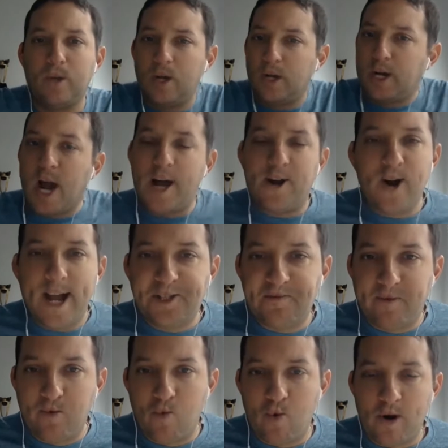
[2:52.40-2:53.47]
Conner hasn't
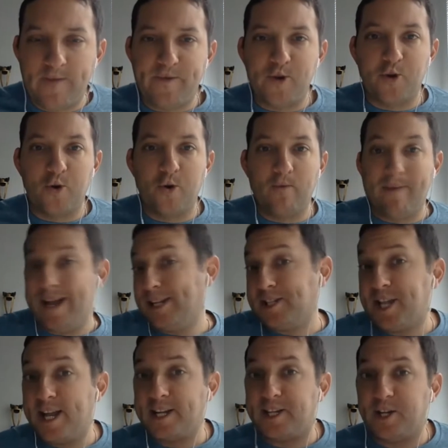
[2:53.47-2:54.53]
been one of your
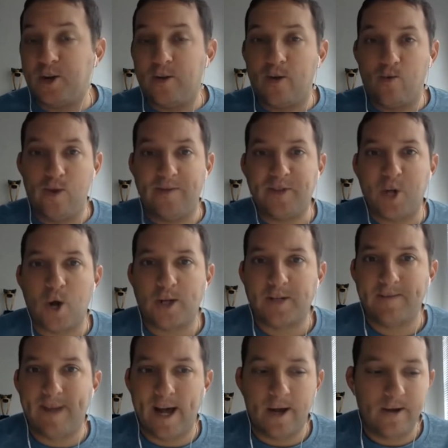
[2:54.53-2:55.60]
mainstays here that we've talked
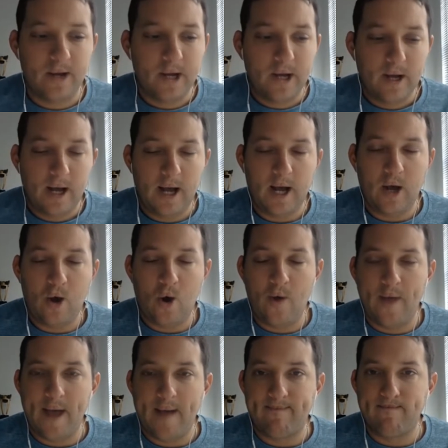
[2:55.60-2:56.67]
about uh, all
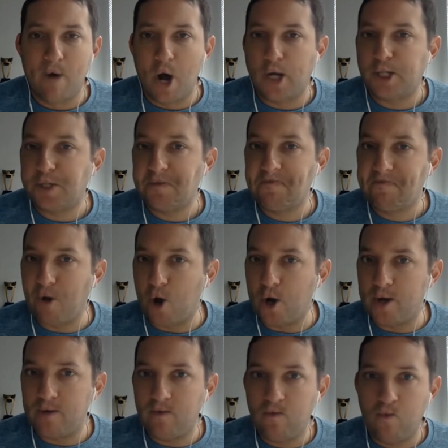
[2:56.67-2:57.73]
that much,
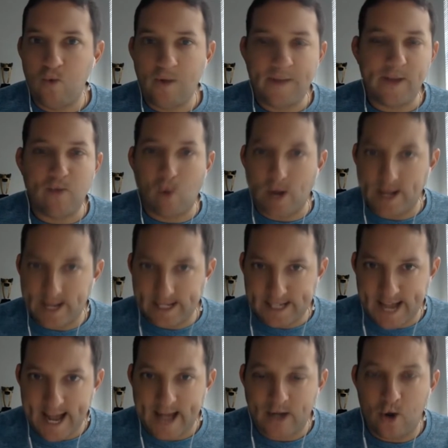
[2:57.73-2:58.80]
but with the running
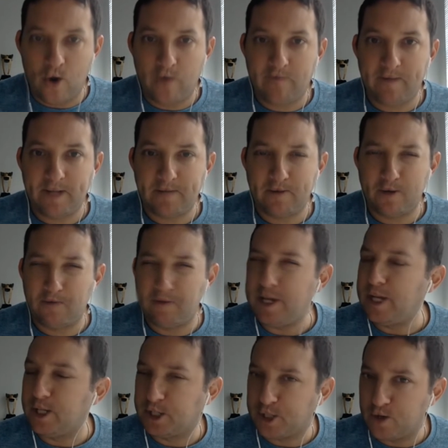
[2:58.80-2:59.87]
attack of Pittsburgh
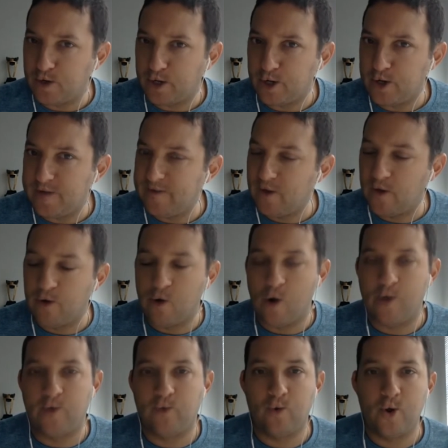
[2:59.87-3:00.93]
being so good, even though they're
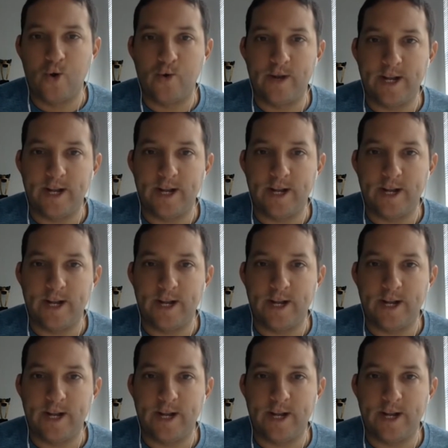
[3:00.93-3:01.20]
on the road,